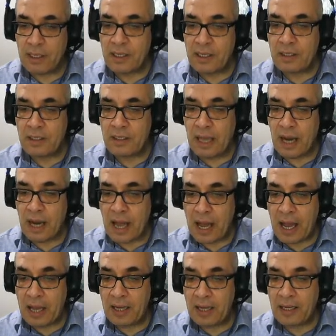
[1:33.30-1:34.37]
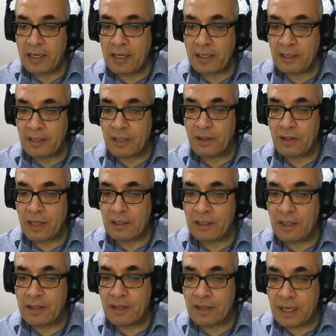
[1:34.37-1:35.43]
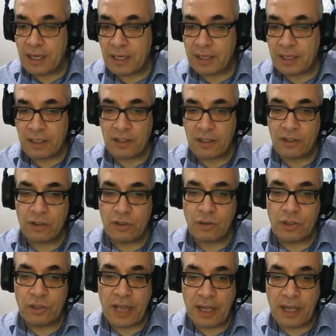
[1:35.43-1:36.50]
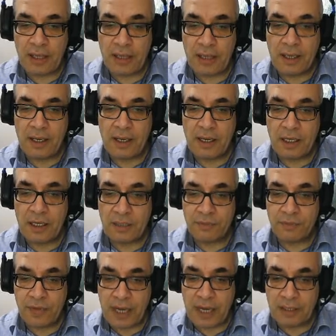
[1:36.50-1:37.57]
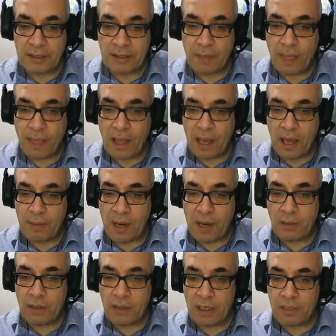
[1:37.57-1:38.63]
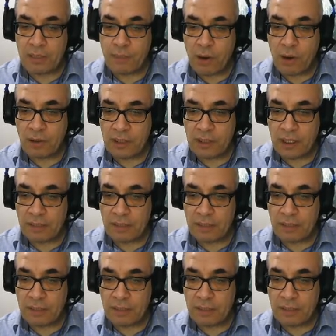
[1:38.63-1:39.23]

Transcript: Salah did not think to tell his friends about his party.